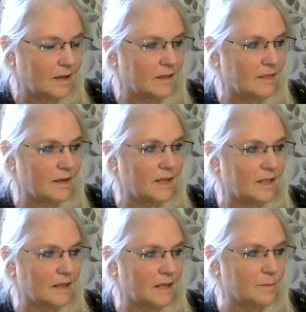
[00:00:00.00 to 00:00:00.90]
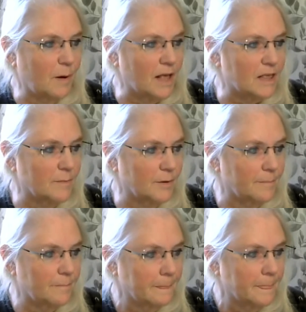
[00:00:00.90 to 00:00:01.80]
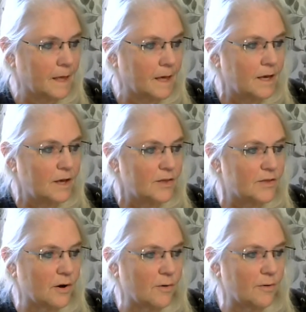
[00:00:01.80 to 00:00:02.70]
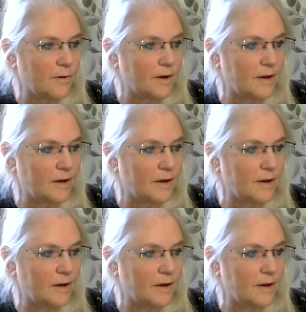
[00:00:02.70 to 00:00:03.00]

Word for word: it's it's possible. So